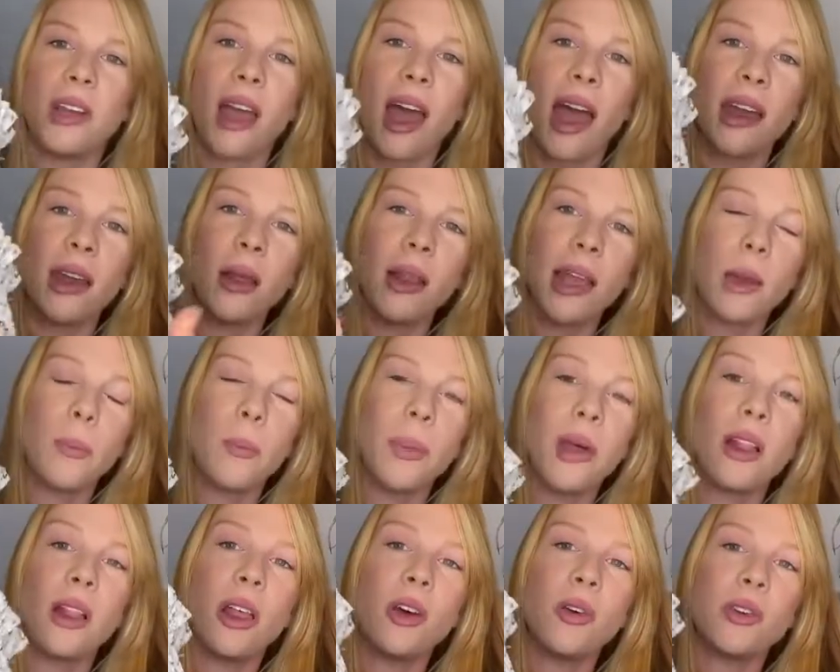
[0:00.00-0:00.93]
kind of like
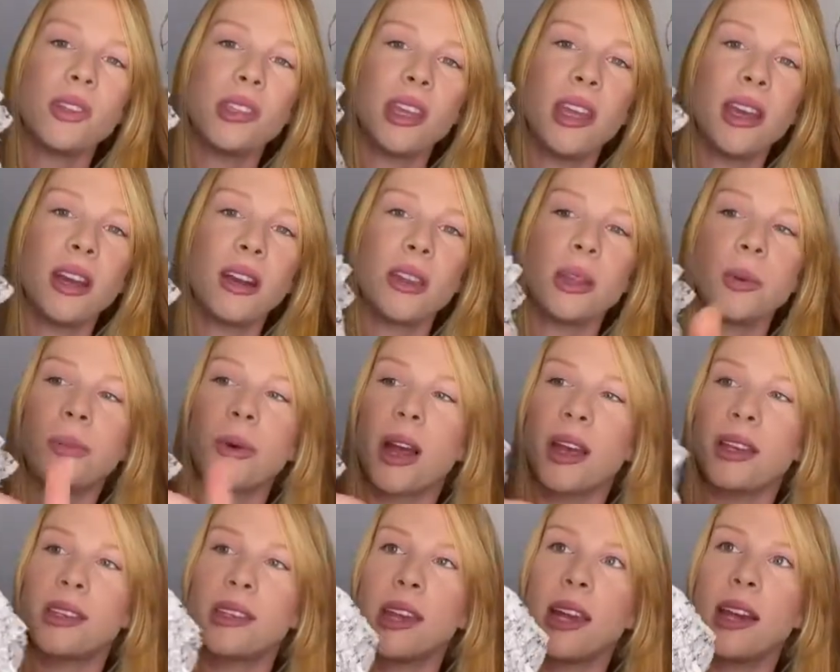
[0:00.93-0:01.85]
billows here in the
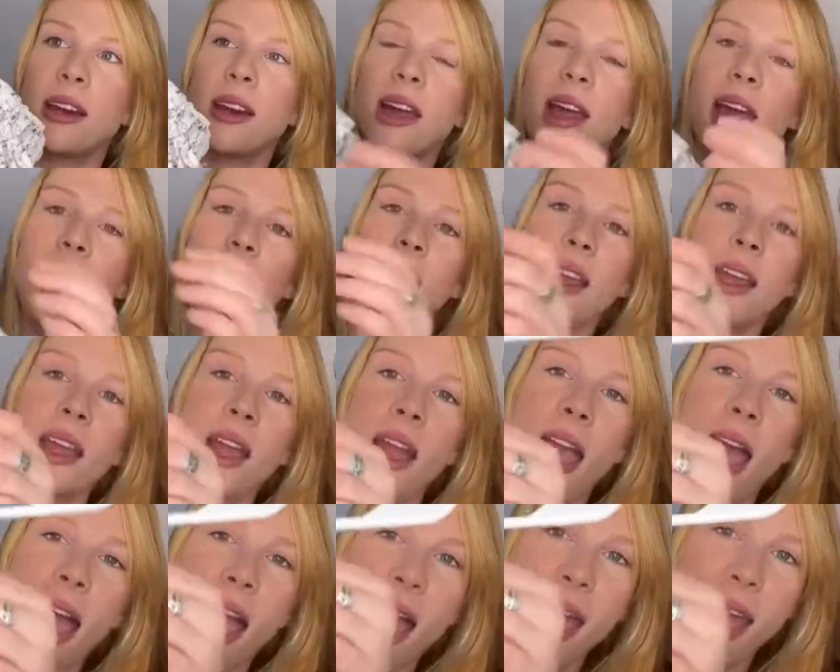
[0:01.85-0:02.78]
breast area,
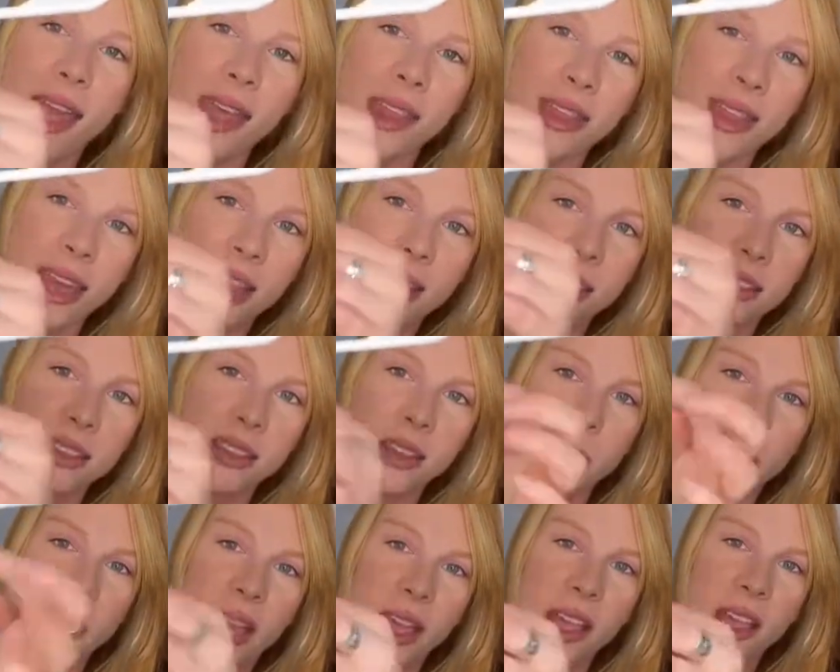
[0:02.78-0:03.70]
and then
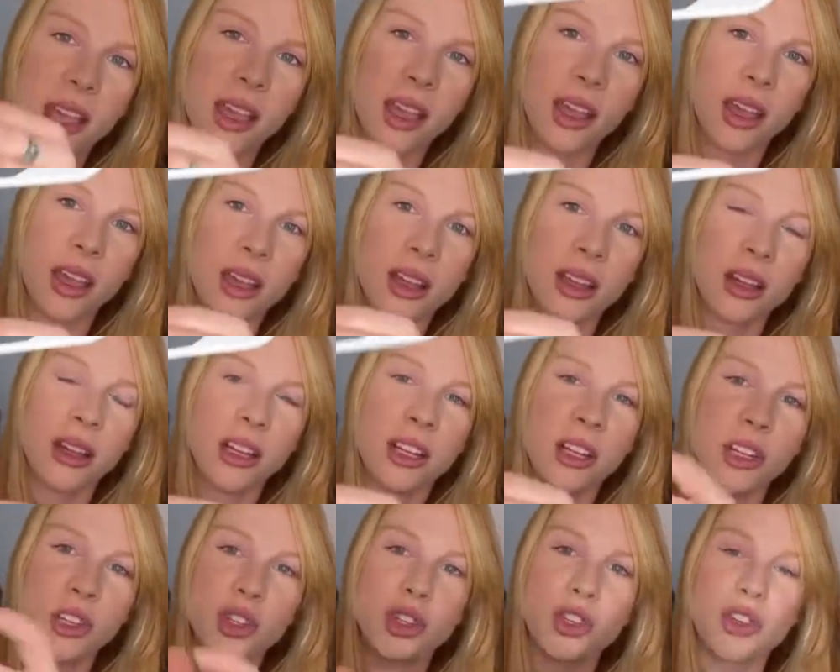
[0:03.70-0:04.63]
some like
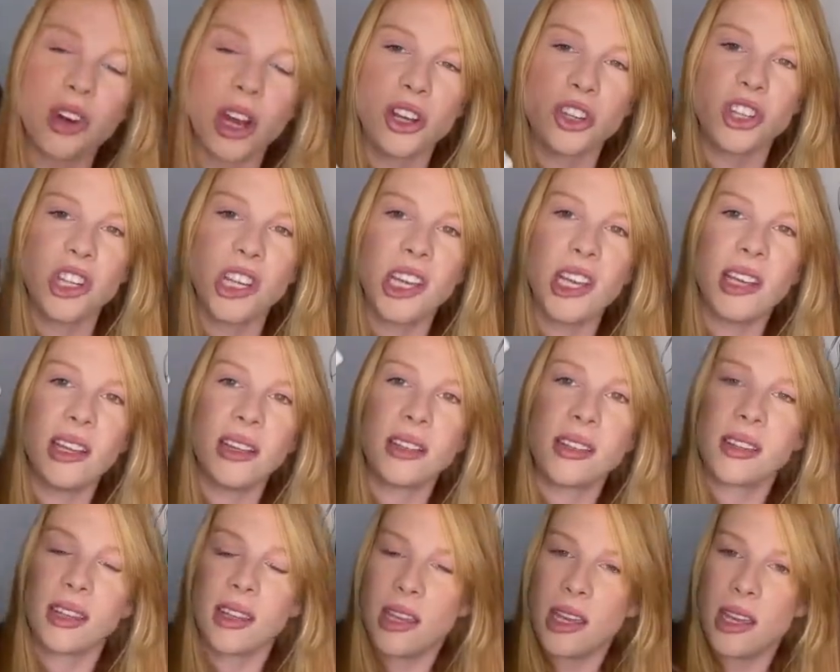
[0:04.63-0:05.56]
stretchy
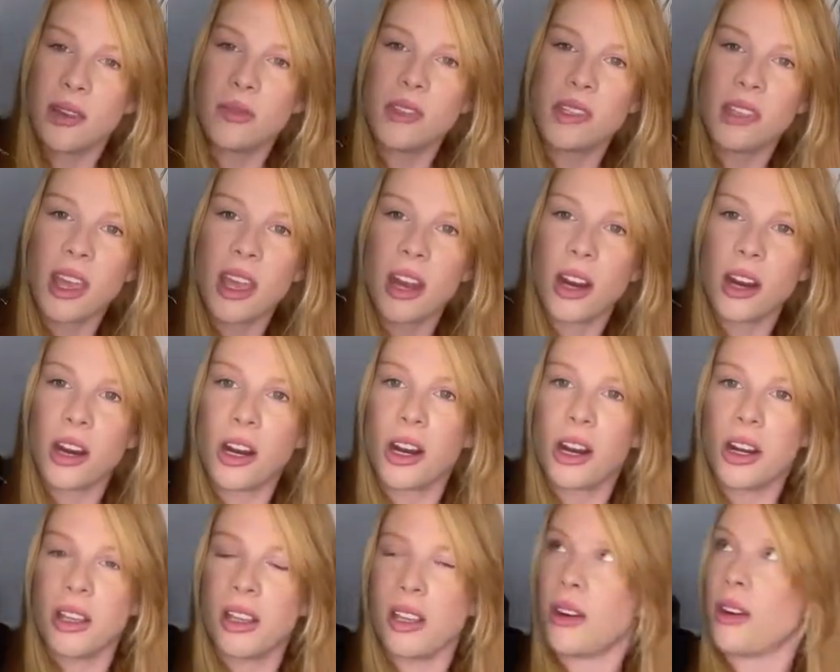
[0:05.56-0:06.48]
sleeves there,
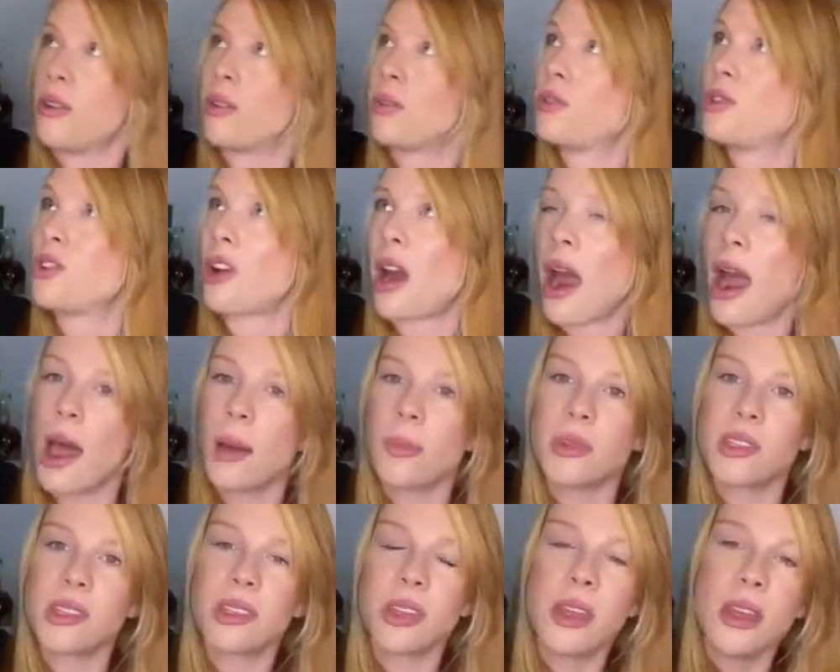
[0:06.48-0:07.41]
or you know,
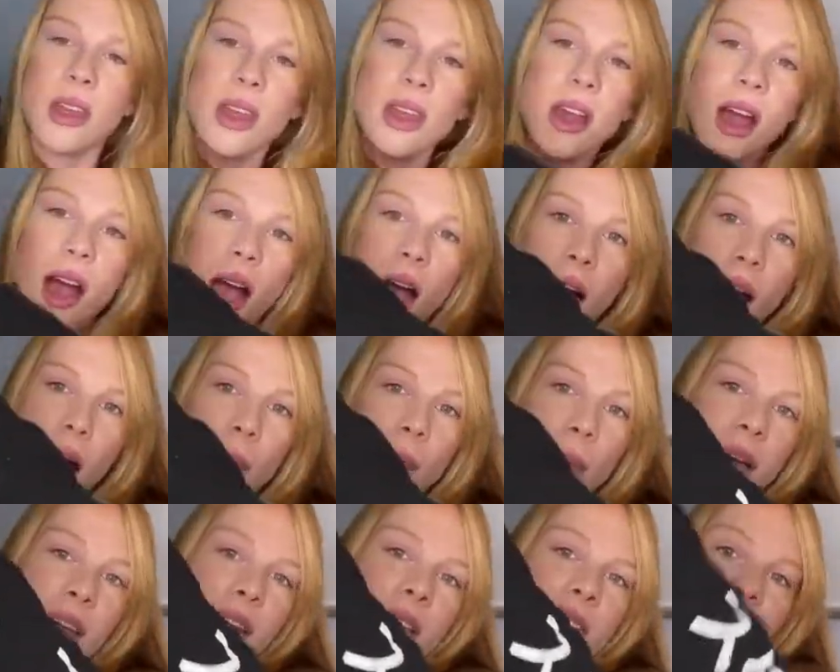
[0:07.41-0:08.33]
straps. And it